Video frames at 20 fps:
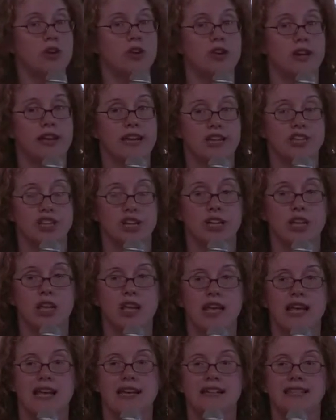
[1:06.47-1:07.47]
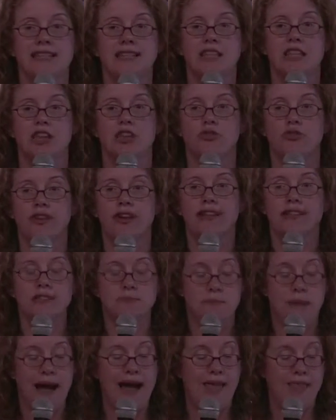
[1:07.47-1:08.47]
your kitchen. The ingredients
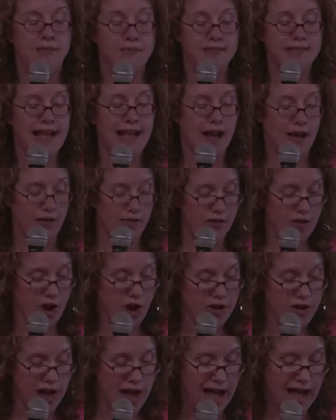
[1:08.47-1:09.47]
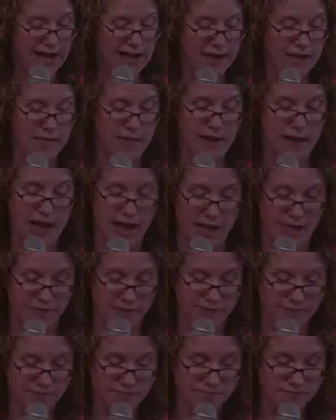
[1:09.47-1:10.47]
by themselves are not going to be
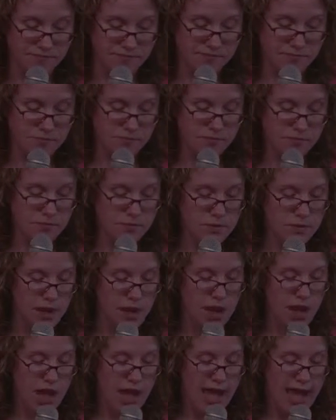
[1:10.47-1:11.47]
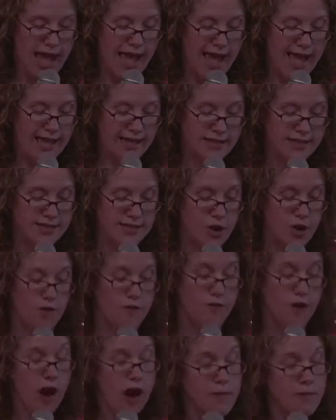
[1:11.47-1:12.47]
enough. And so
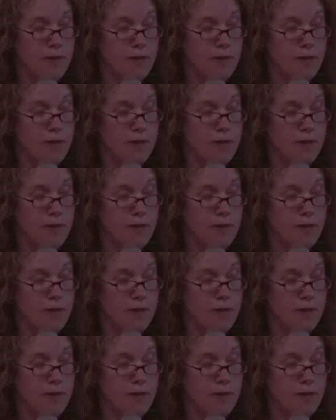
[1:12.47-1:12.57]
for our